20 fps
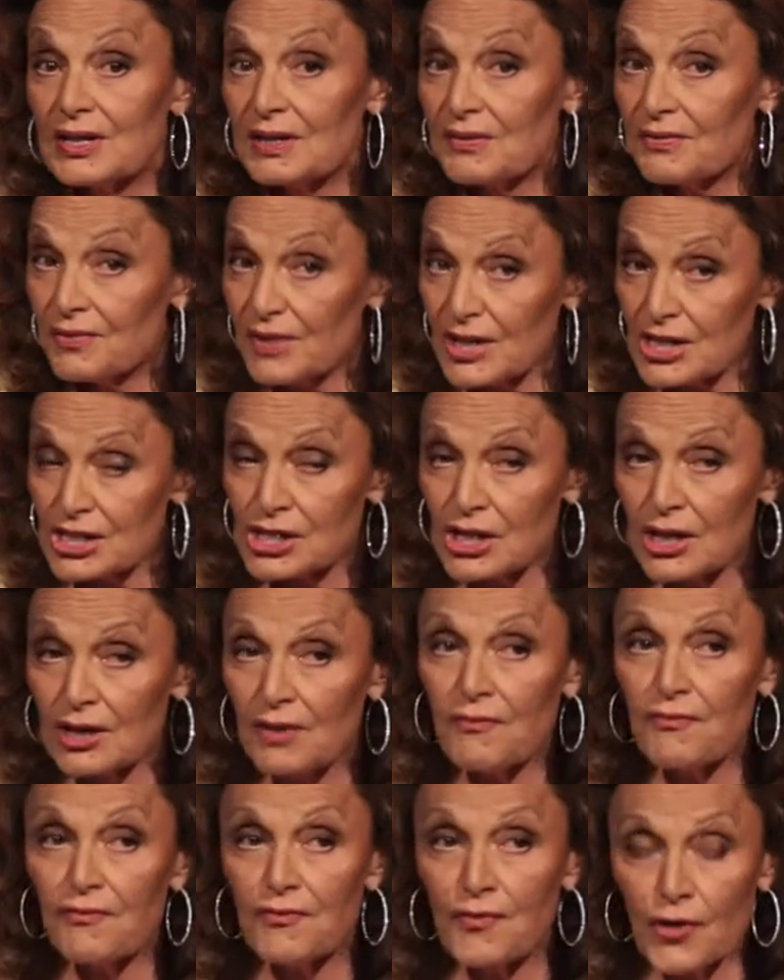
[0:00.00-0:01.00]

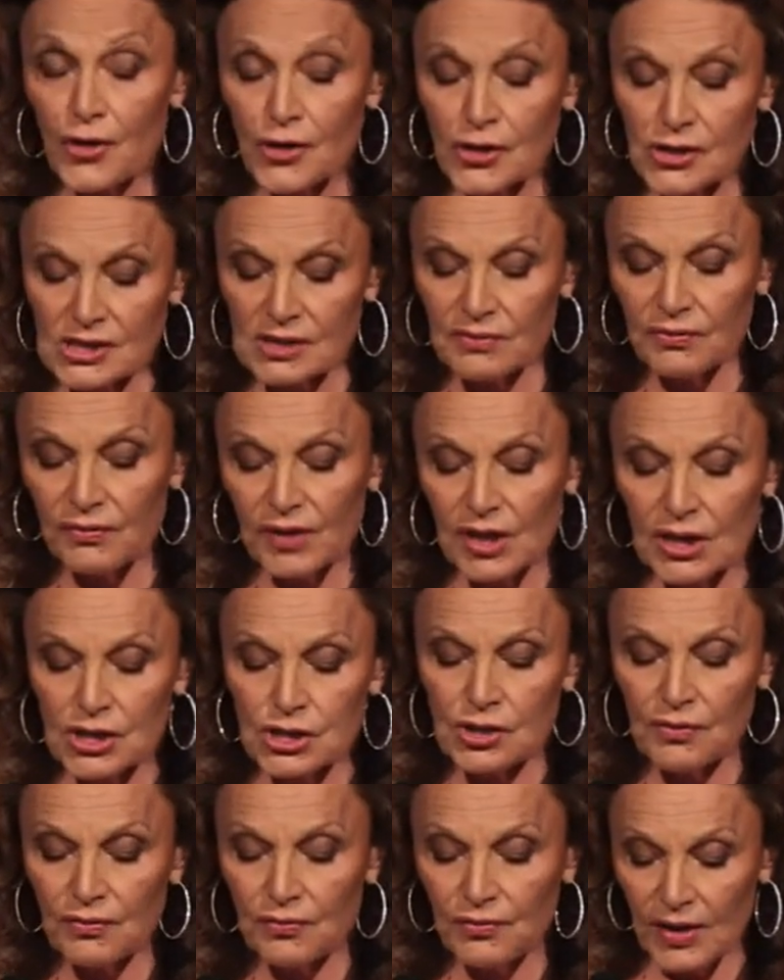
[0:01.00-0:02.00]
division's first
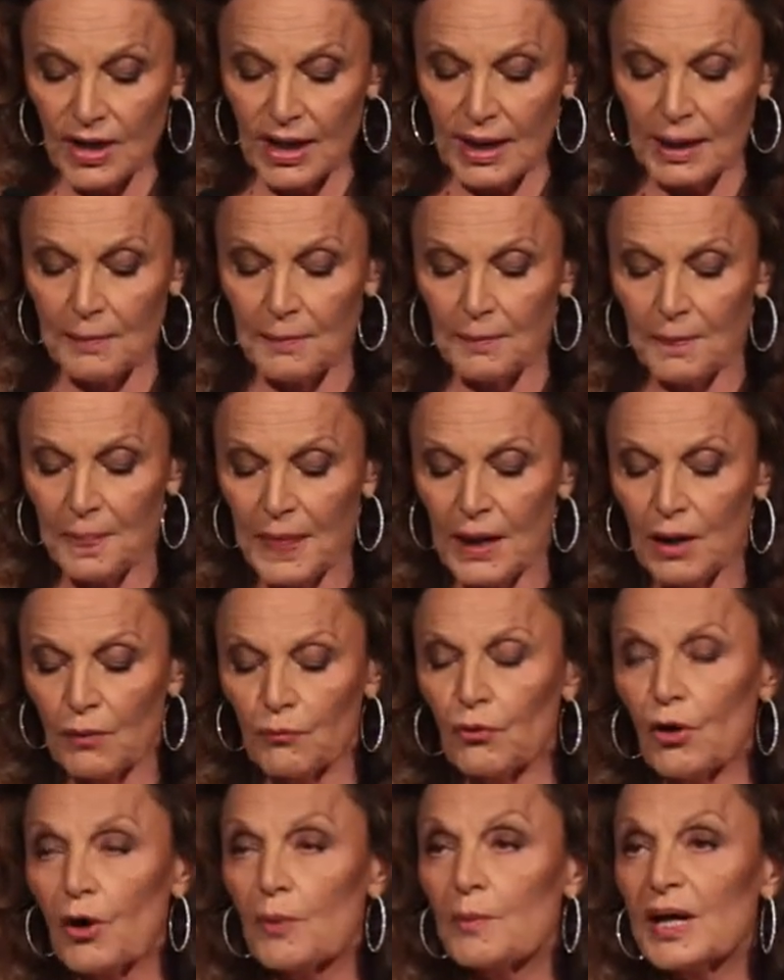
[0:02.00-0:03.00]
feature film,
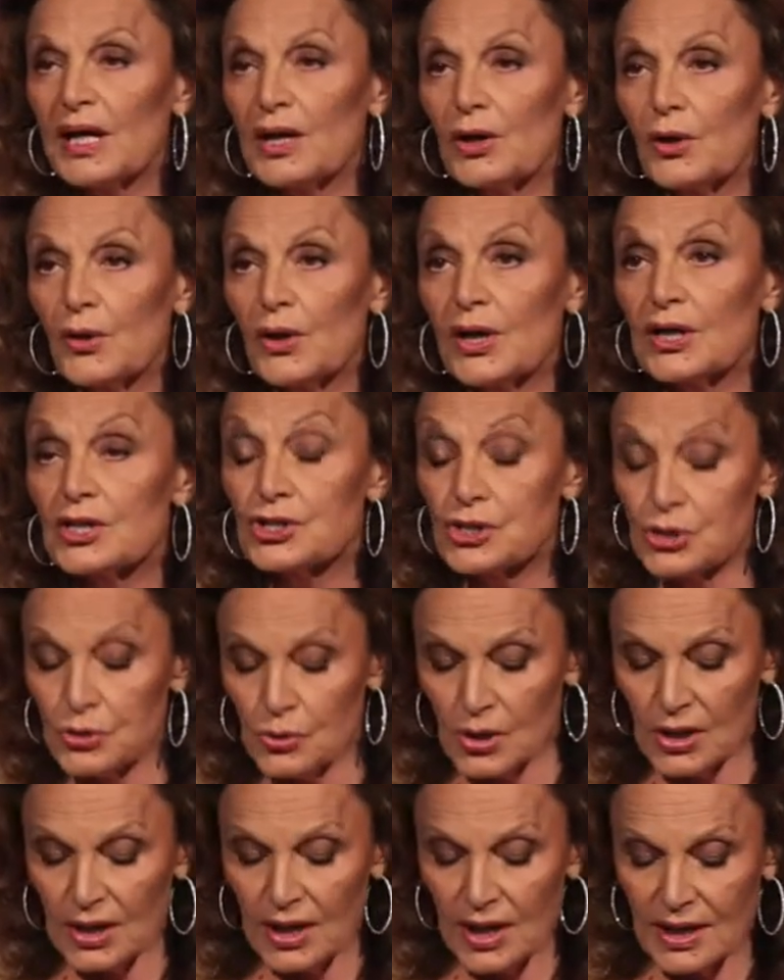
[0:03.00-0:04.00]
Romeo and
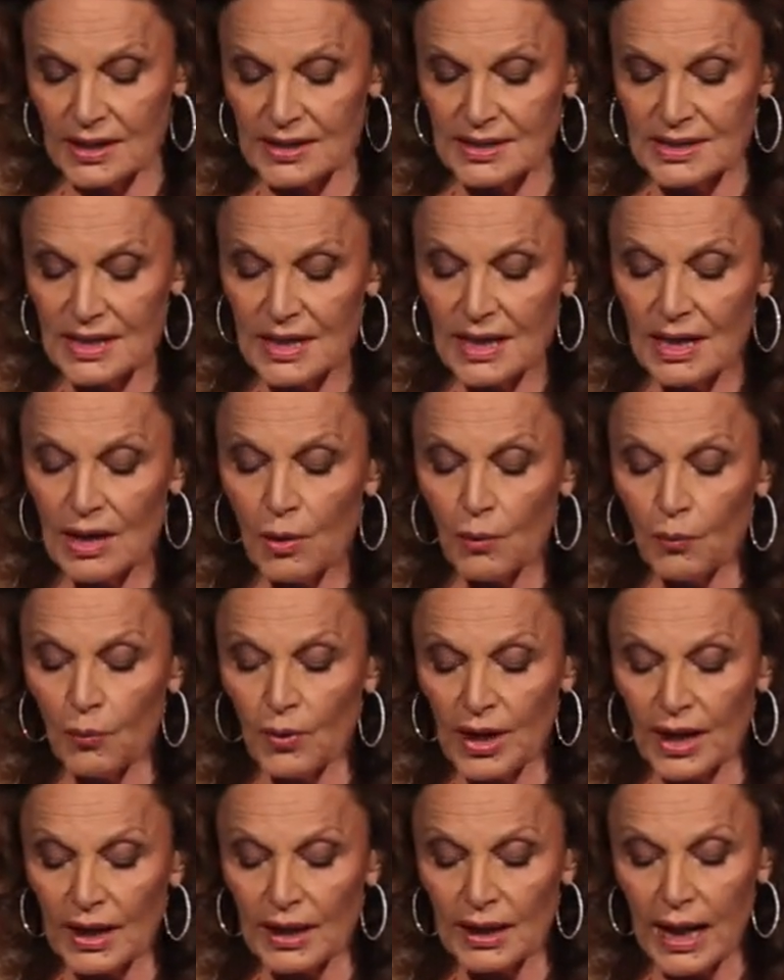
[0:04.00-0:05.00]
Juliet,
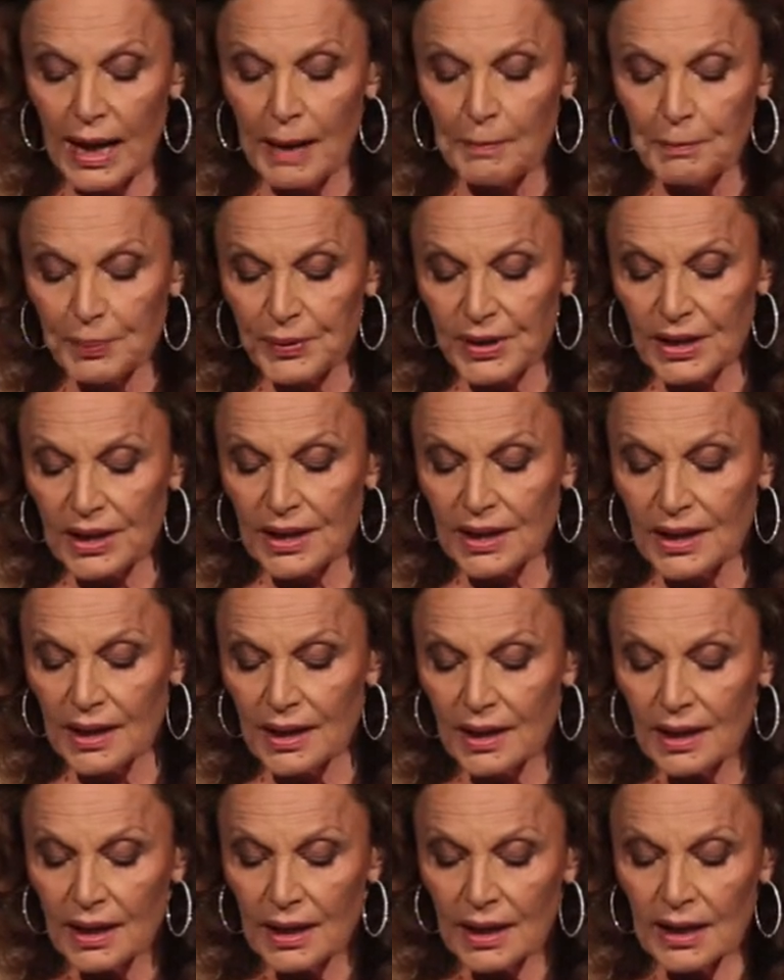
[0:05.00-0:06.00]
will
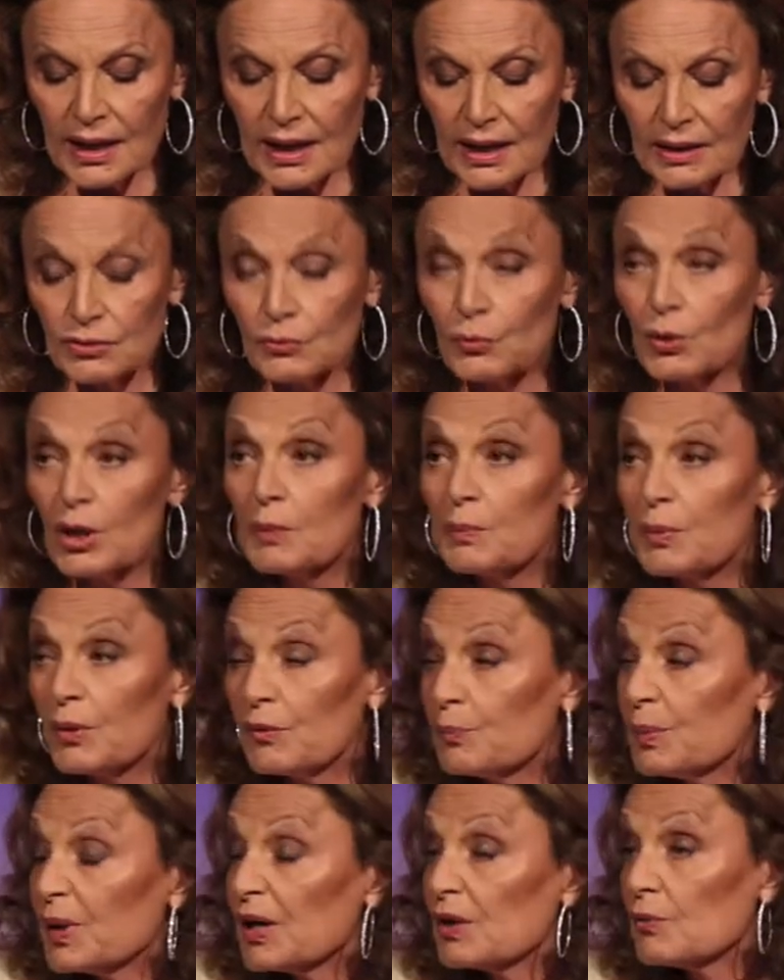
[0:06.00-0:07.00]
appear, it will
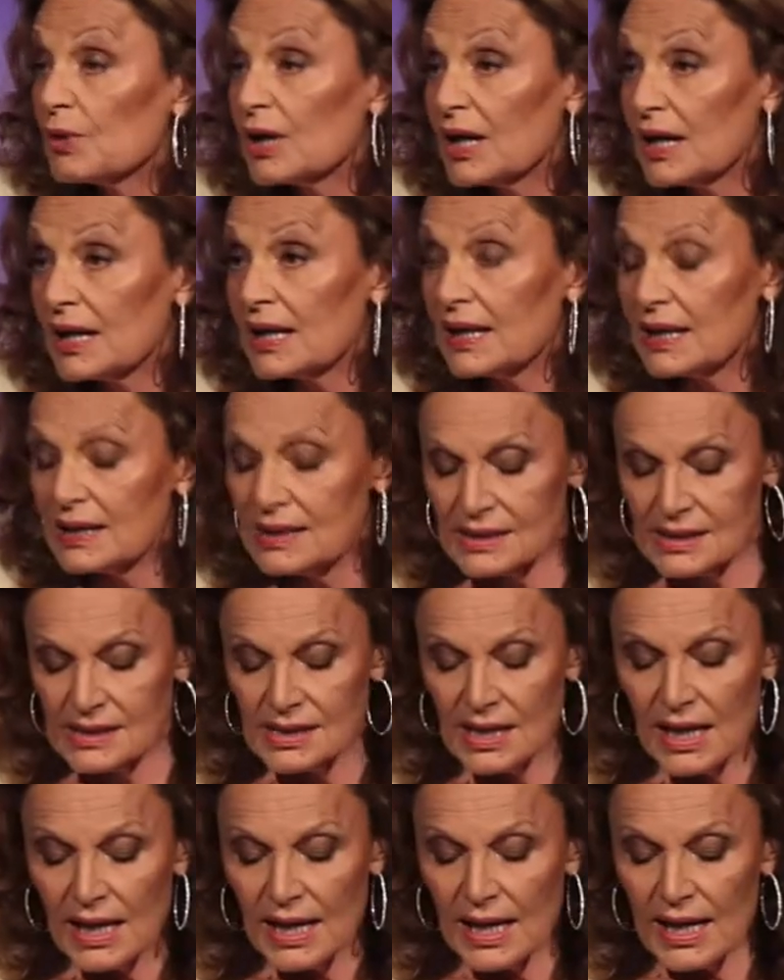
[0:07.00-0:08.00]
be released
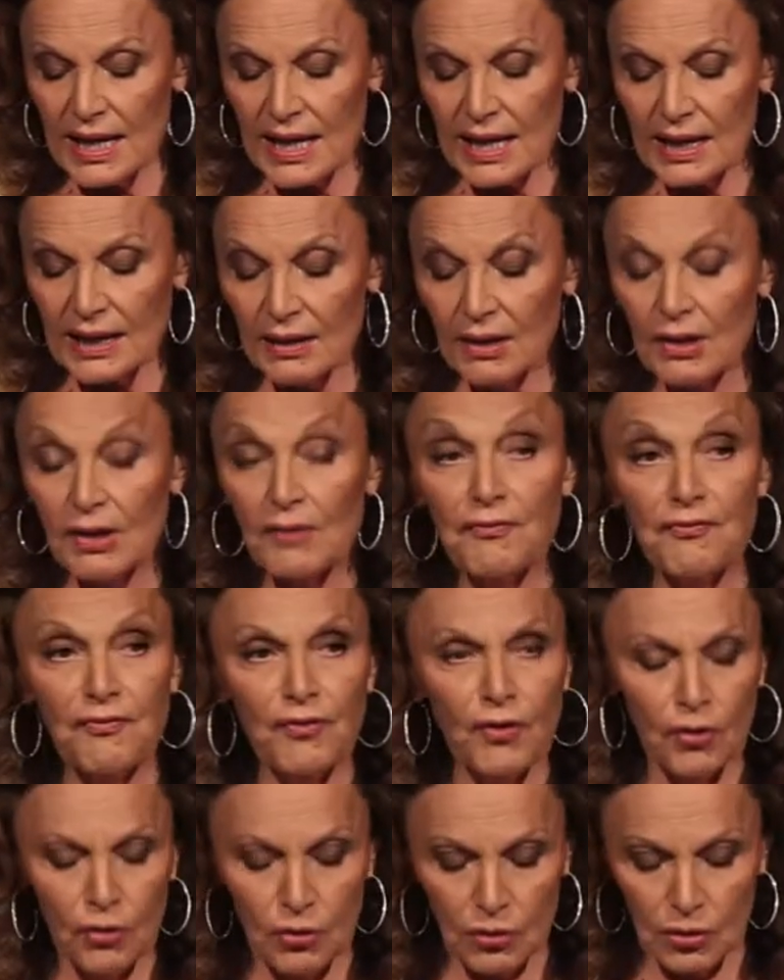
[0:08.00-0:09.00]
in the
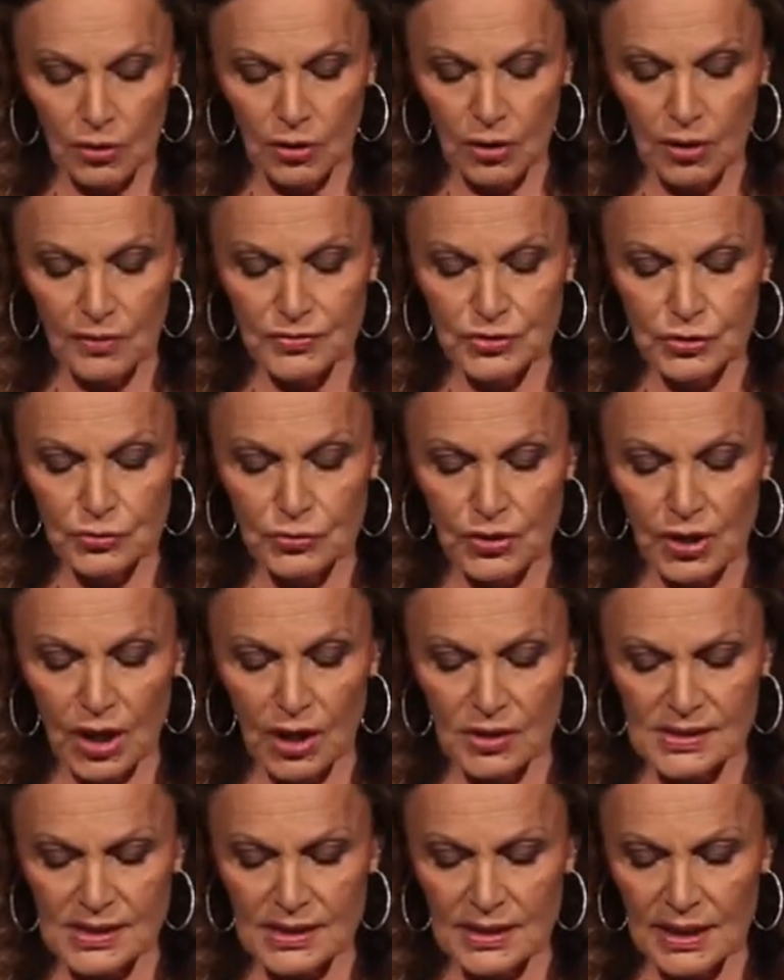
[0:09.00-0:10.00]
fall of
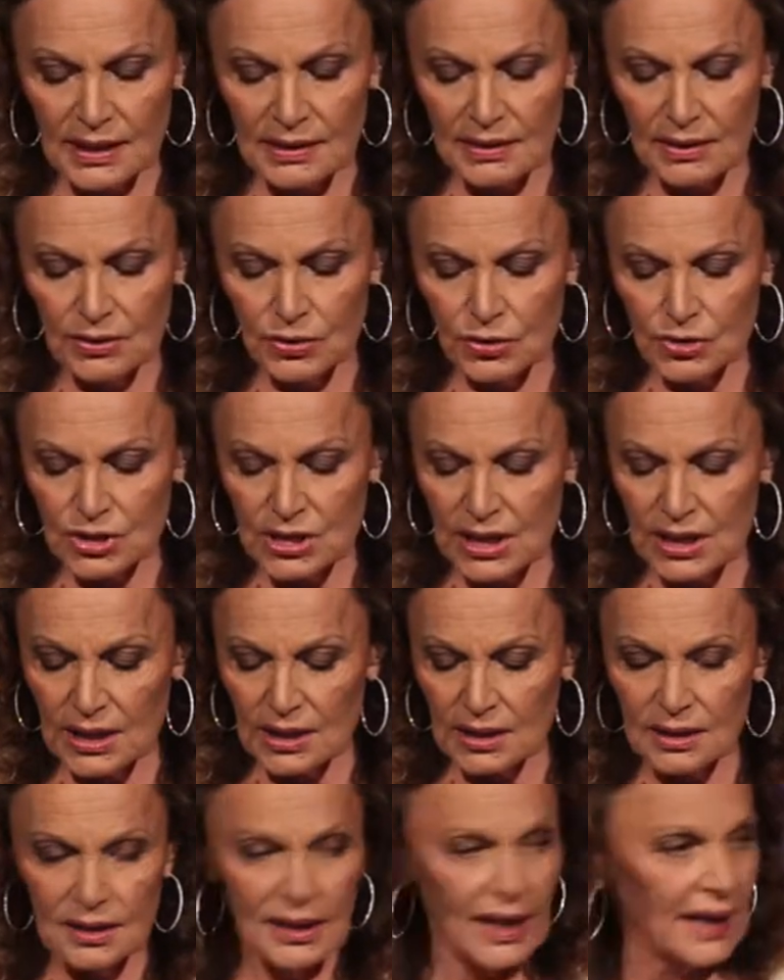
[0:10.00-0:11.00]

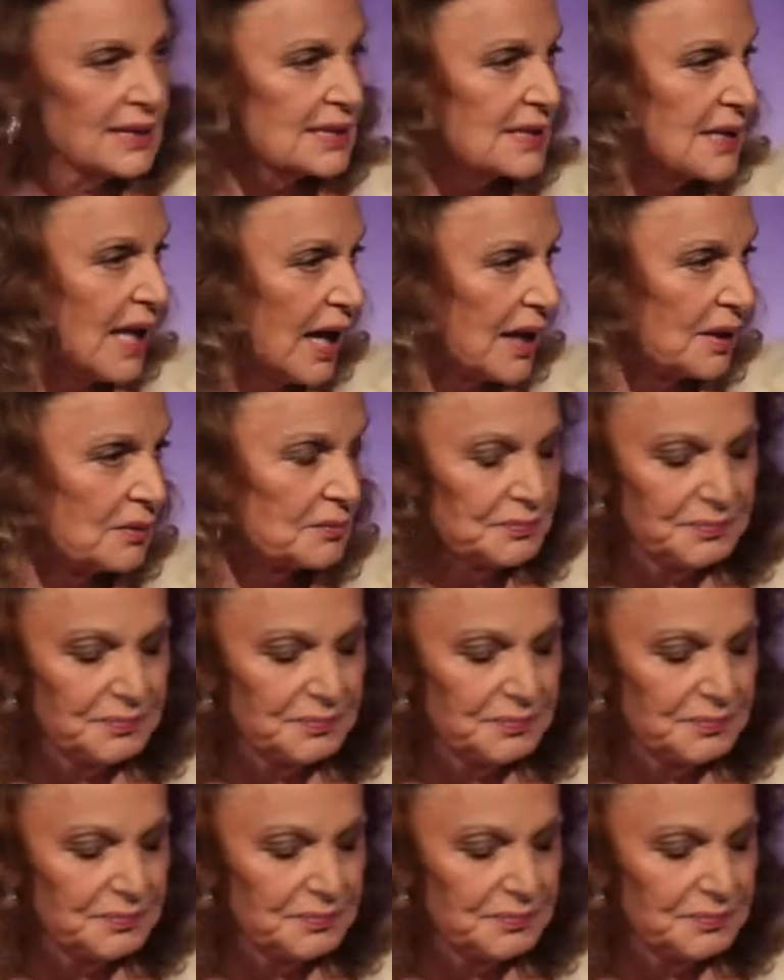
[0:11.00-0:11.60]
2013. That's now.